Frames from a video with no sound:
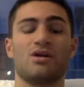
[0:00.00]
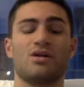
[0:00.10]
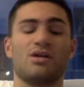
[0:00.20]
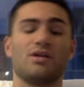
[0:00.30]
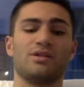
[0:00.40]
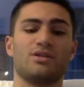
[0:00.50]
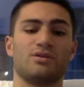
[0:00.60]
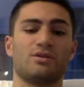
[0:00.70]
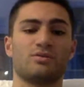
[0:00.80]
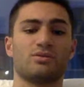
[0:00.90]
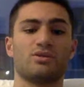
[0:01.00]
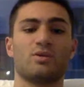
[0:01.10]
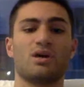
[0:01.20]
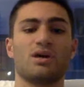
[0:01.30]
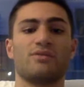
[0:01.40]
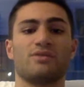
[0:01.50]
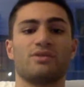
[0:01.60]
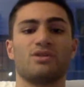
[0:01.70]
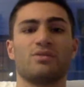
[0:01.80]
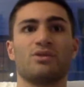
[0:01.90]
Italy's Euro squad for the
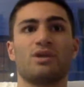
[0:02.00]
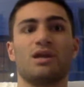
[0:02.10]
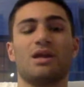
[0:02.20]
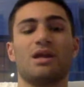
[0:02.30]
summer.